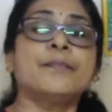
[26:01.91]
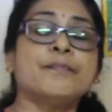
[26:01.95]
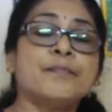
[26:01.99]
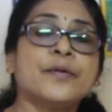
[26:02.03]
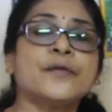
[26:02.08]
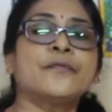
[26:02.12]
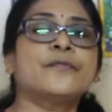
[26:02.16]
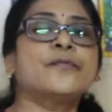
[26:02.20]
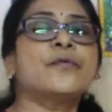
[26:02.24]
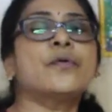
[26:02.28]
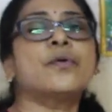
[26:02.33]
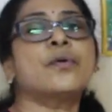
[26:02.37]

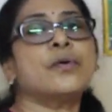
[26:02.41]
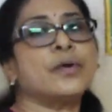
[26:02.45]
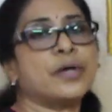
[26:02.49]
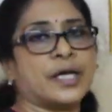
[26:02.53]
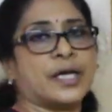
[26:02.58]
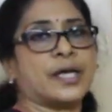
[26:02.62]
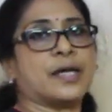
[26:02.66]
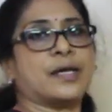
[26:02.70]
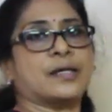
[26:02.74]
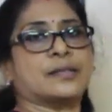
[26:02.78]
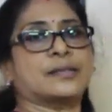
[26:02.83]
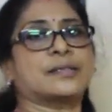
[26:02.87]
before
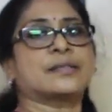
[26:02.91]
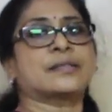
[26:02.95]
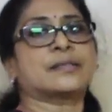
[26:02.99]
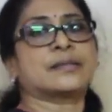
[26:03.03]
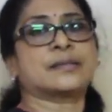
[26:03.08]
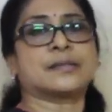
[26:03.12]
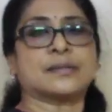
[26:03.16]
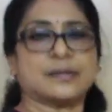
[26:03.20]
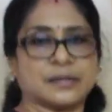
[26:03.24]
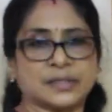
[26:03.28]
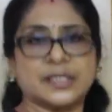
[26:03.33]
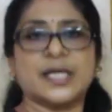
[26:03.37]
he
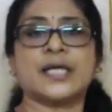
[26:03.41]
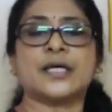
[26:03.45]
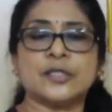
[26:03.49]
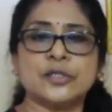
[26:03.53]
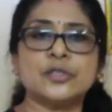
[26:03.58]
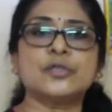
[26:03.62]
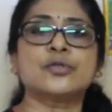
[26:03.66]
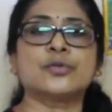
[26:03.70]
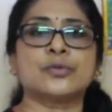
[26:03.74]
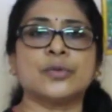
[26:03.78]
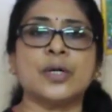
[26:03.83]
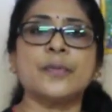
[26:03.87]
is
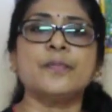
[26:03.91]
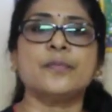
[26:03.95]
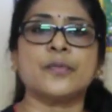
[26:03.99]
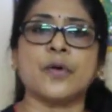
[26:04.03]
taken to a